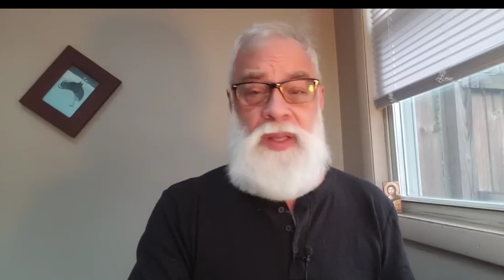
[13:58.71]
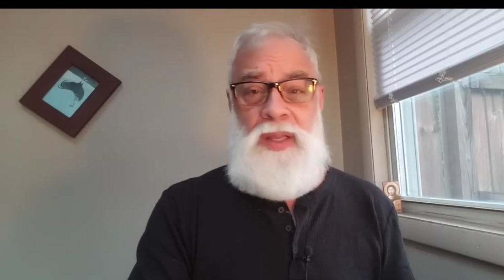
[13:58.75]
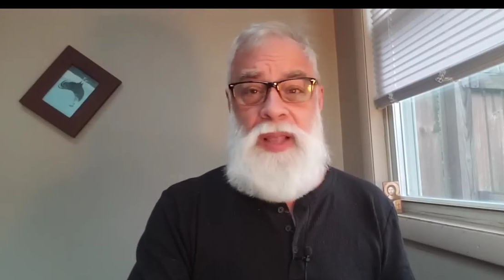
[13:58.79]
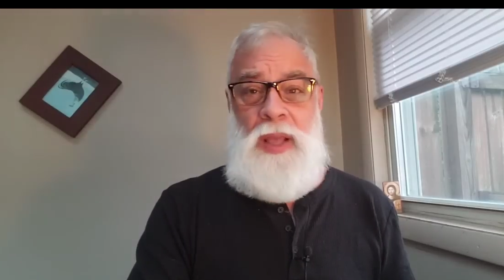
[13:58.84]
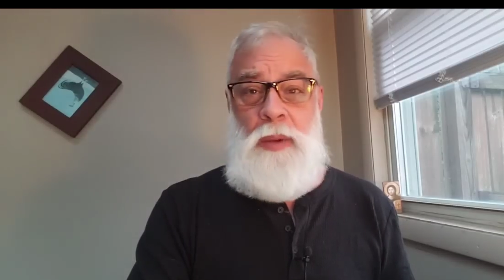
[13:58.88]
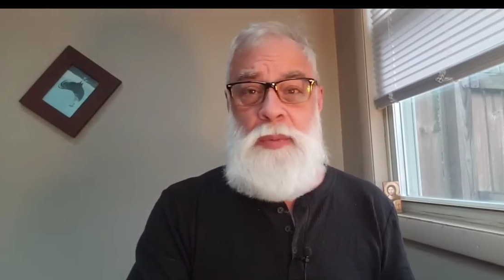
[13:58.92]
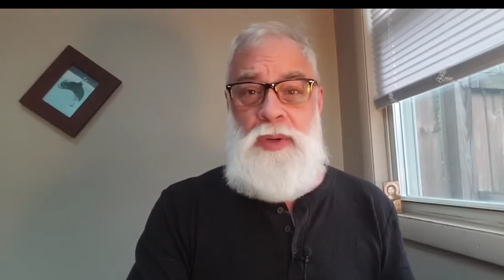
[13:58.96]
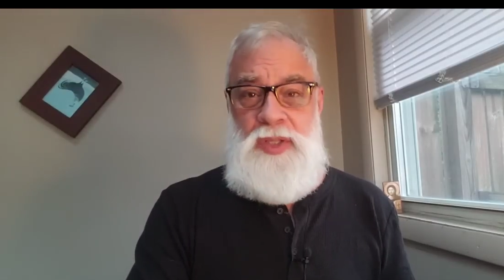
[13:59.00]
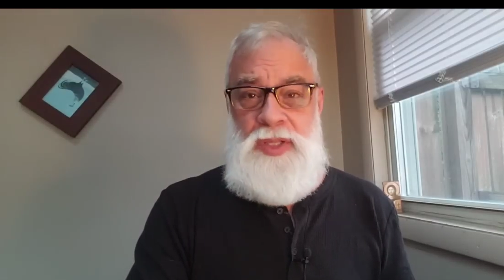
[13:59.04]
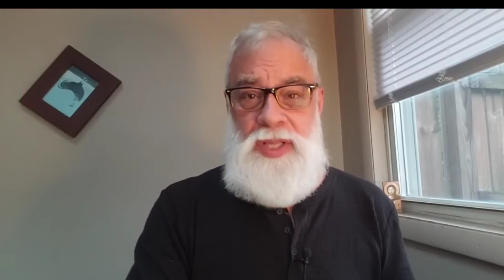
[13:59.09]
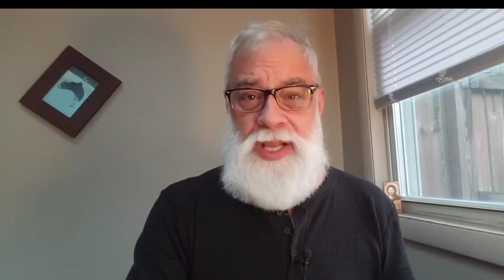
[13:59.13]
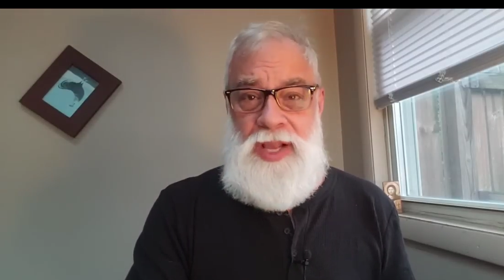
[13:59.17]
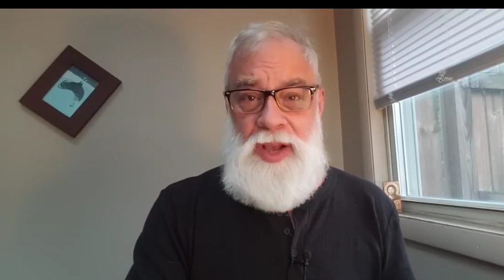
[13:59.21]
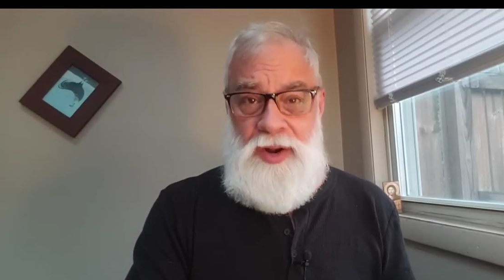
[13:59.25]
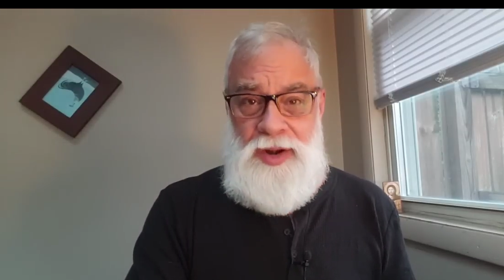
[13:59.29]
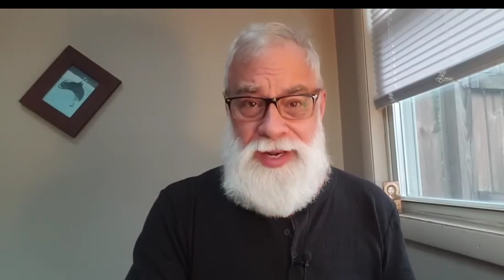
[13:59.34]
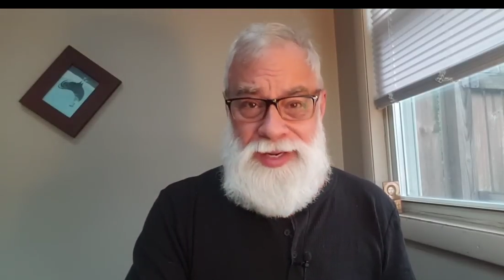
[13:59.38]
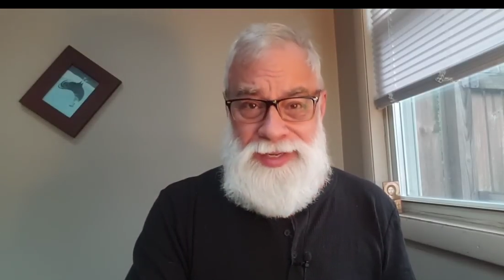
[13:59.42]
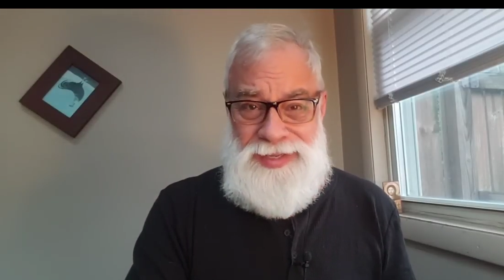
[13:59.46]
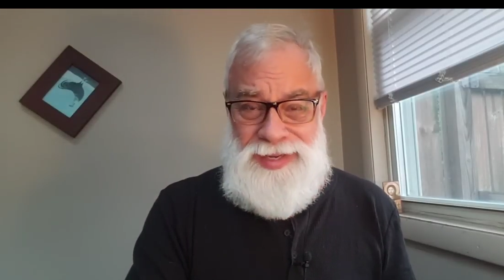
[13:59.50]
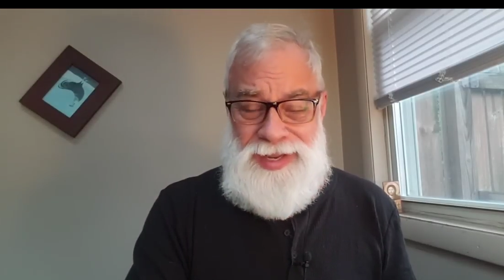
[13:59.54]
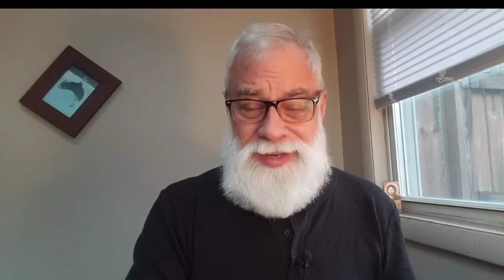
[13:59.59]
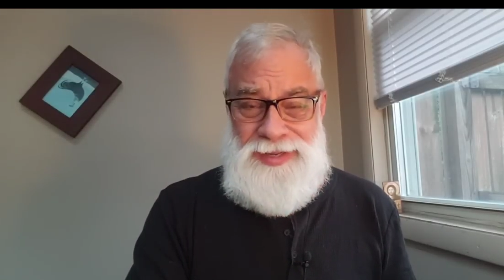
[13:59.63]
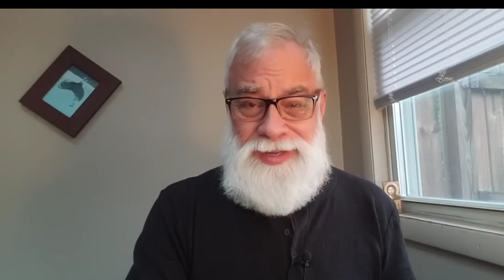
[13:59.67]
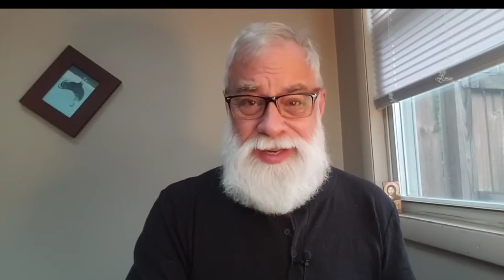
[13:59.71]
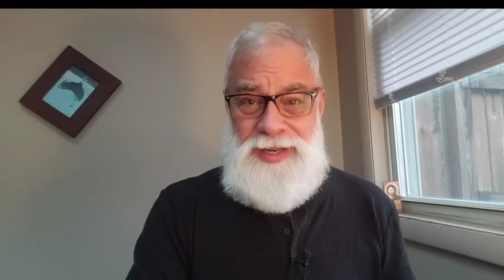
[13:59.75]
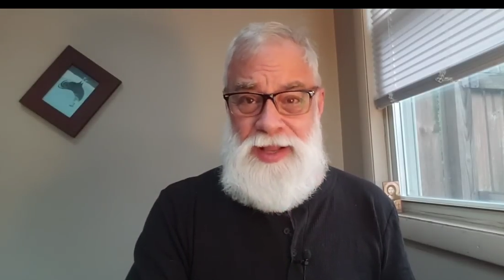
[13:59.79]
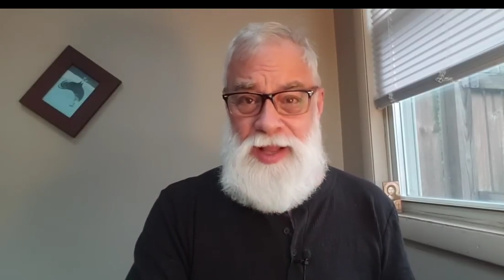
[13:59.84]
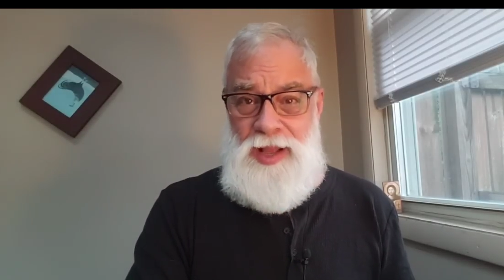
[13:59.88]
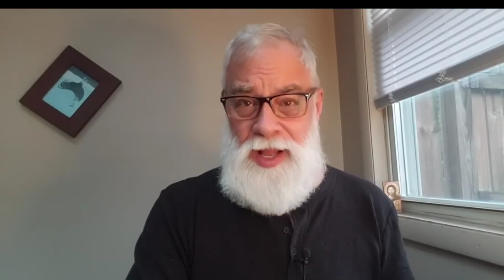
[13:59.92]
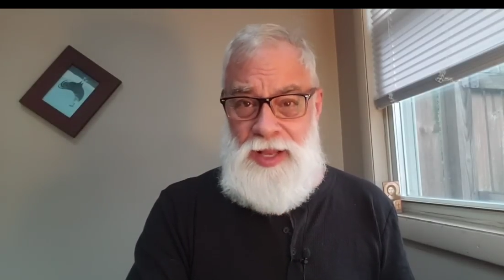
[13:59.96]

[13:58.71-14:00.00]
that was the unintended